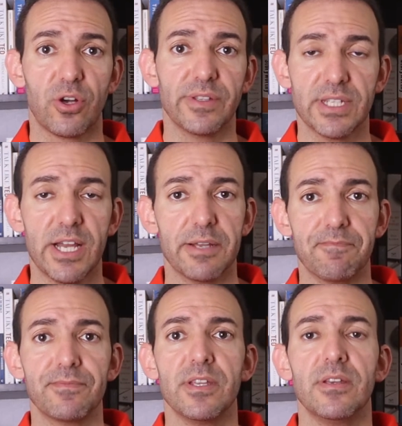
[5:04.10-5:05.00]
all the time.
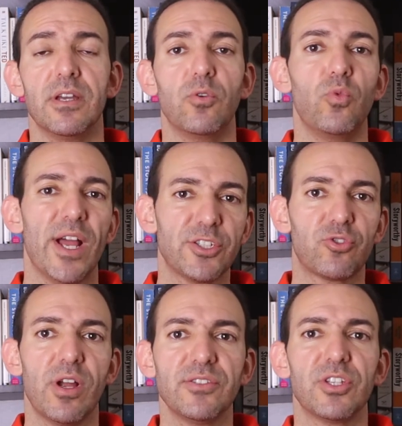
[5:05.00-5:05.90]

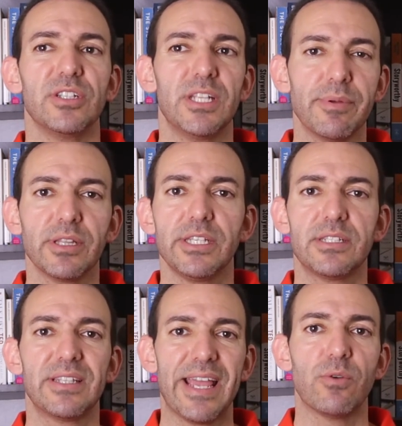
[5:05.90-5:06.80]
Restaurants typically
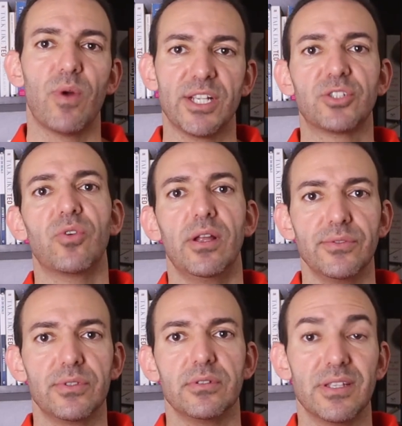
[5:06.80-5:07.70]
stay
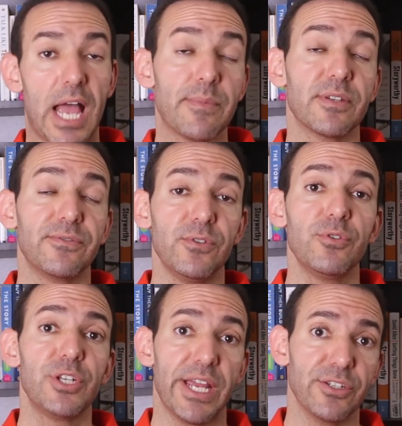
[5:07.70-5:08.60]
restaurants. The types of
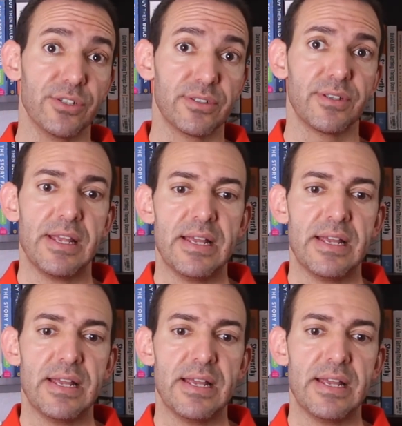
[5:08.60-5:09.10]
food changes.